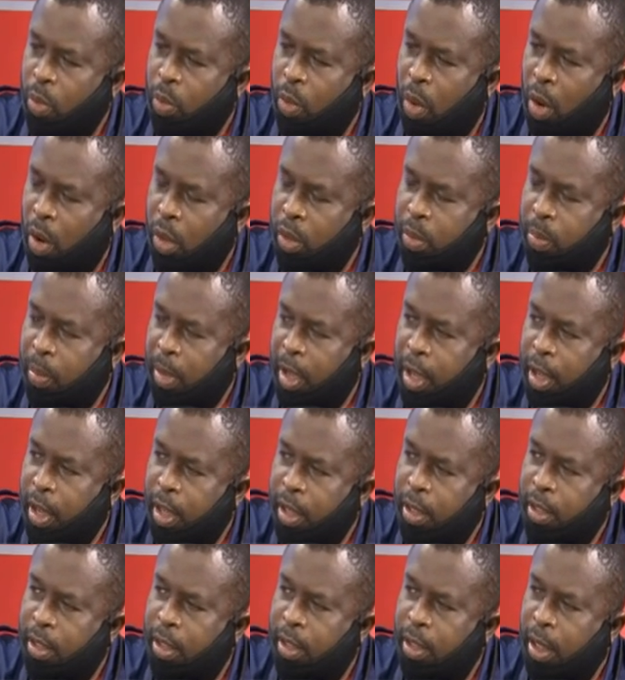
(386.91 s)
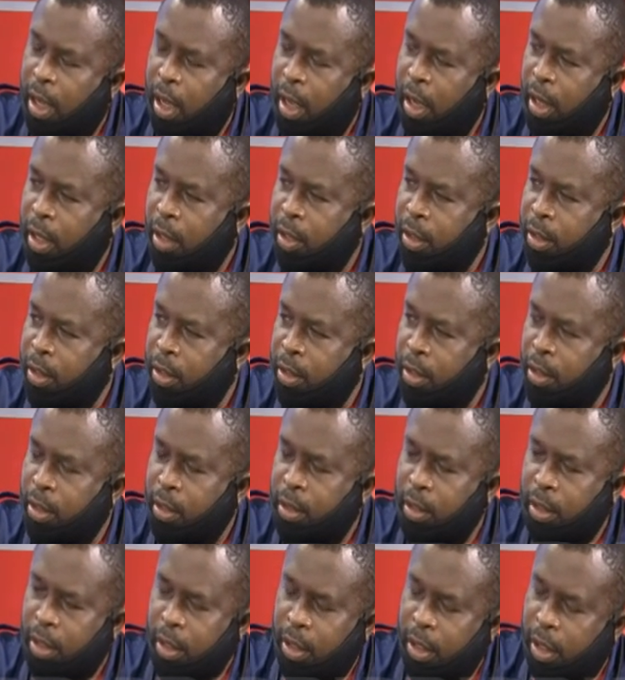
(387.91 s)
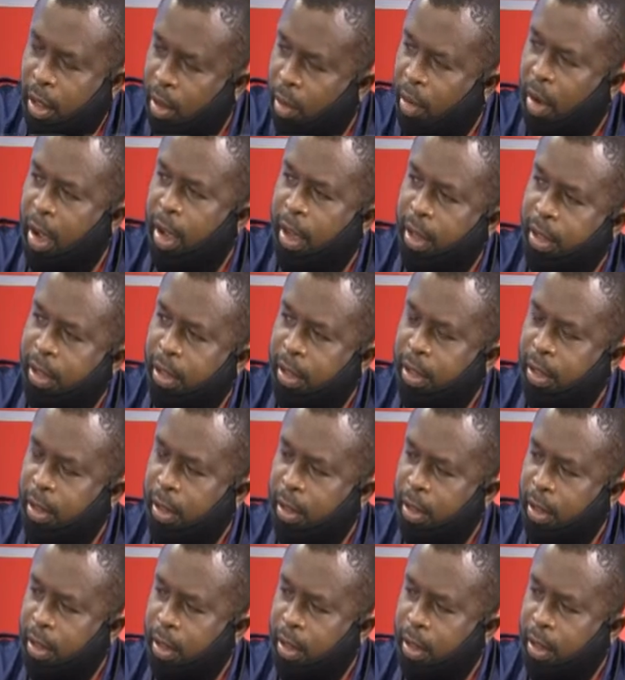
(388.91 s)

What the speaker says: ward maids, and the rest,